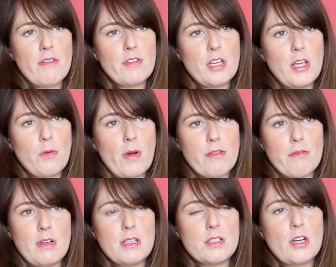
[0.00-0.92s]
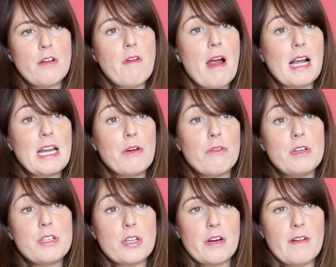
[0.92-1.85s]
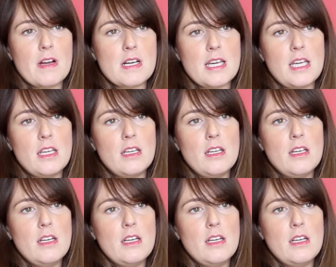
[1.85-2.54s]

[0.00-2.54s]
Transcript: revenue, whether it's directly or indirectly,